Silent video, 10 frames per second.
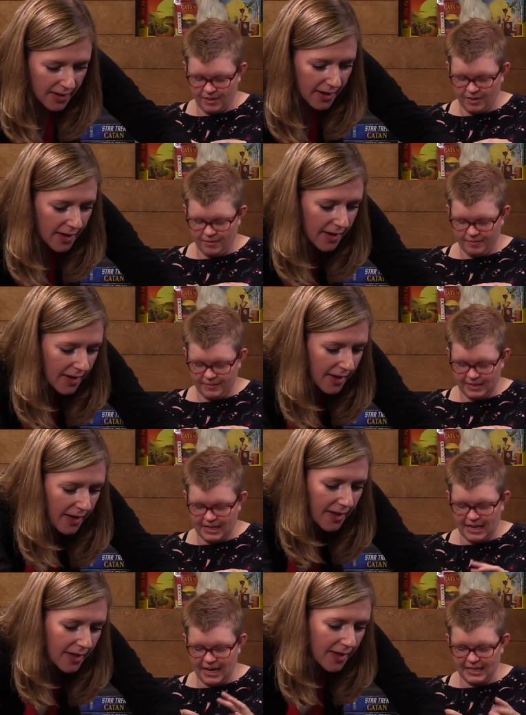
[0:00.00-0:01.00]
Speaker 1: Oh,
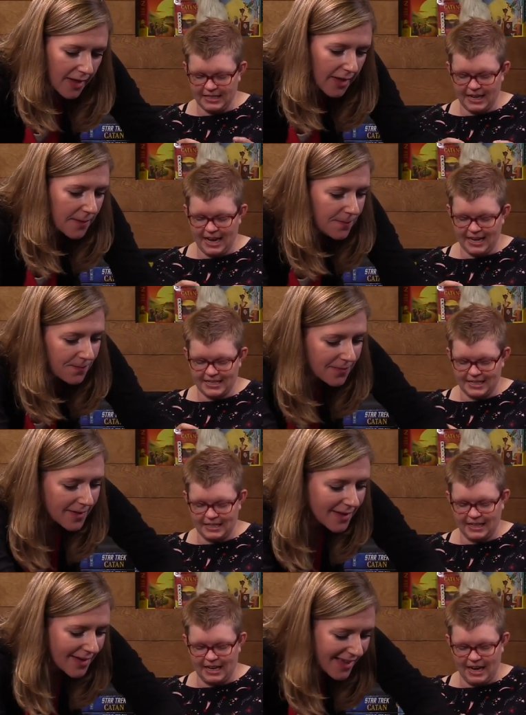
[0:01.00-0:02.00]
see, I did it
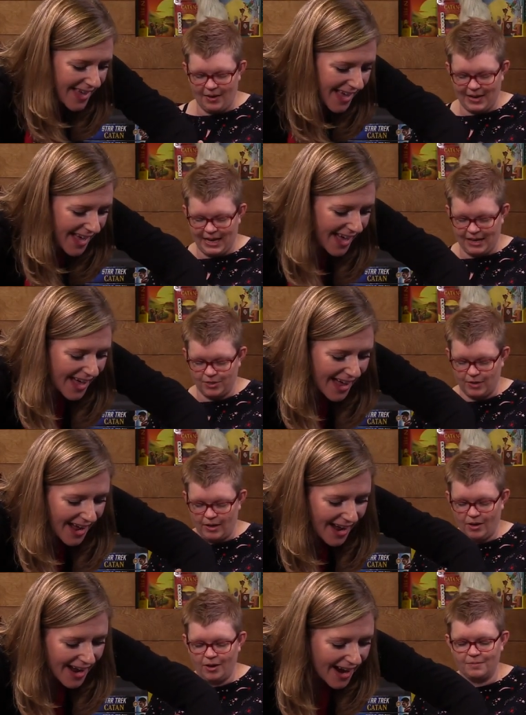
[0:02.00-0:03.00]
accidentally and now I can't do
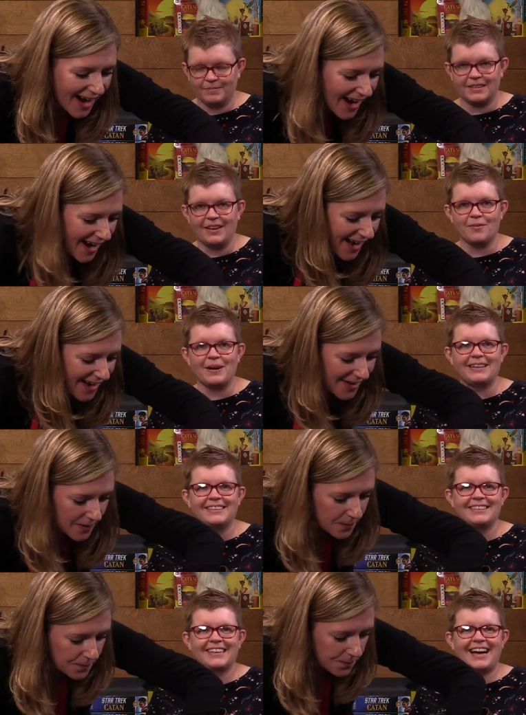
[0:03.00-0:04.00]
it. Oh, never mind.
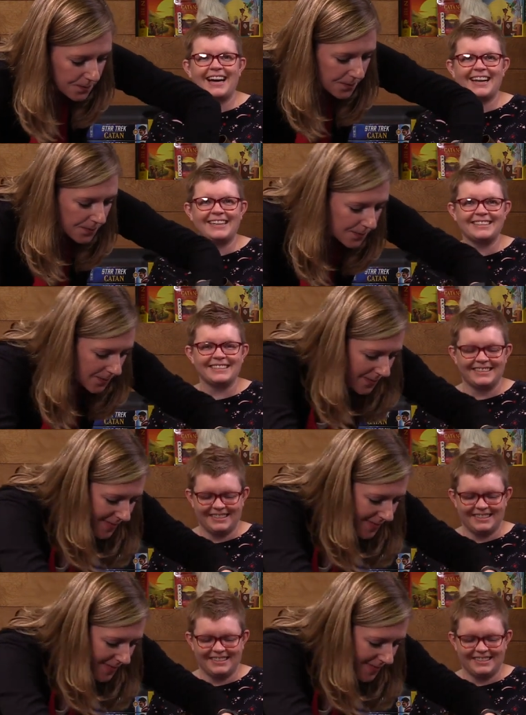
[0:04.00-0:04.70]
Got it.